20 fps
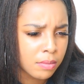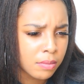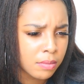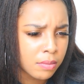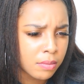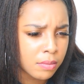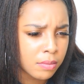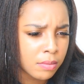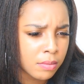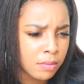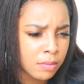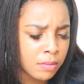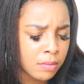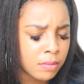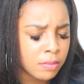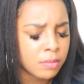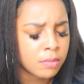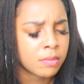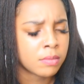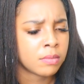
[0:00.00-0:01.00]

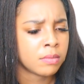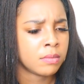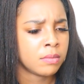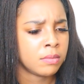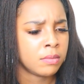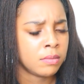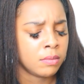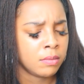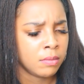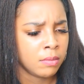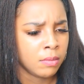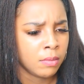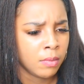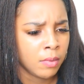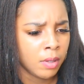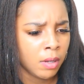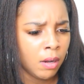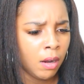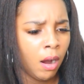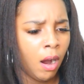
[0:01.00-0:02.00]

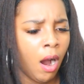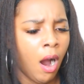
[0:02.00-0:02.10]
(no one is talking)